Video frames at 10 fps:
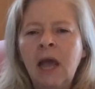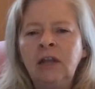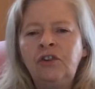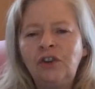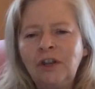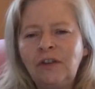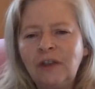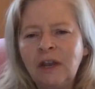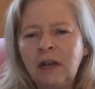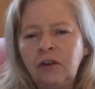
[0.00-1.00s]
And she
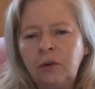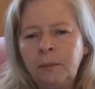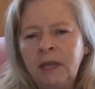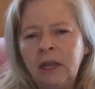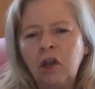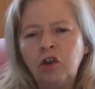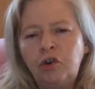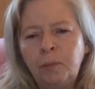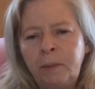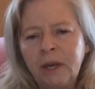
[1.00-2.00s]
said unto me,
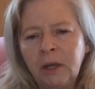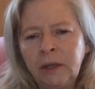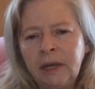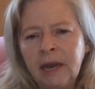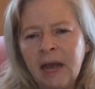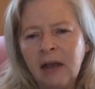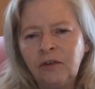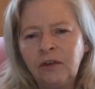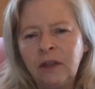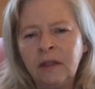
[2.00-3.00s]
To build it a
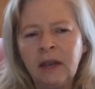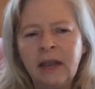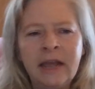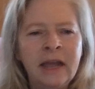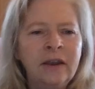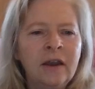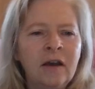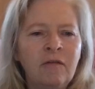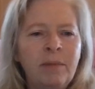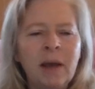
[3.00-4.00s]
house in the land
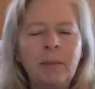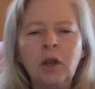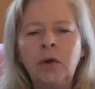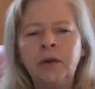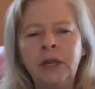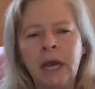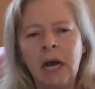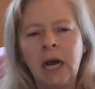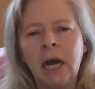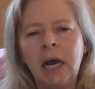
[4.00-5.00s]
of Babylonia.
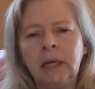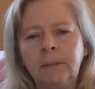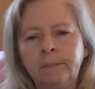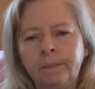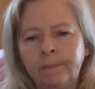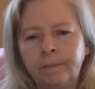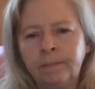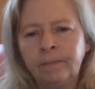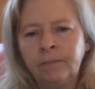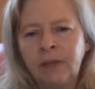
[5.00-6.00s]

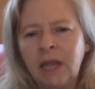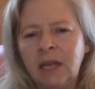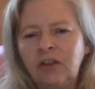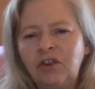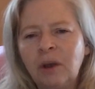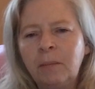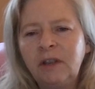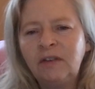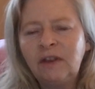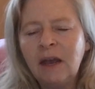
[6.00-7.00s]
And it shall
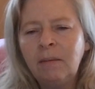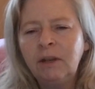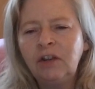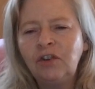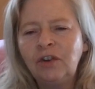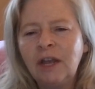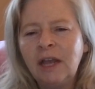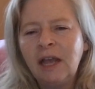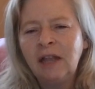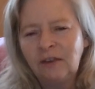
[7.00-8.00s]
be established
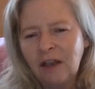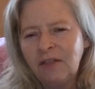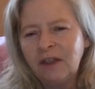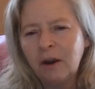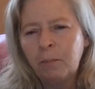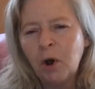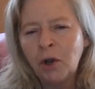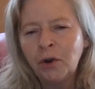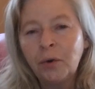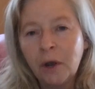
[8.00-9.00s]
and set there
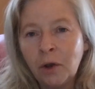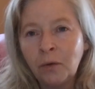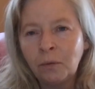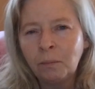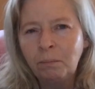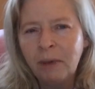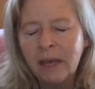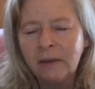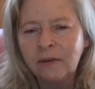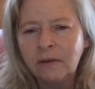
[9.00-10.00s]
upon her own
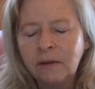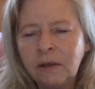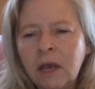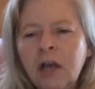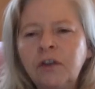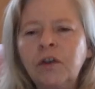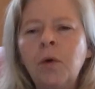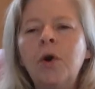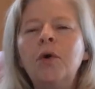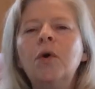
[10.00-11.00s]
base.
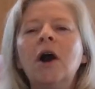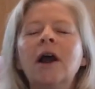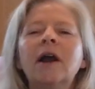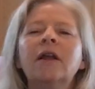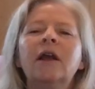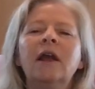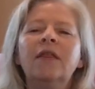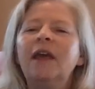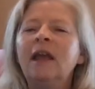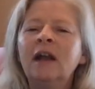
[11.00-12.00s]
So who are
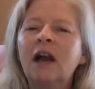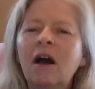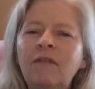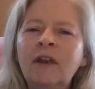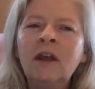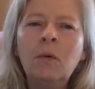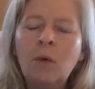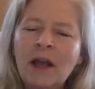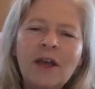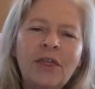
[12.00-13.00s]
they in covenant
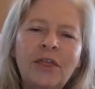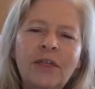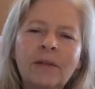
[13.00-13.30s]
with?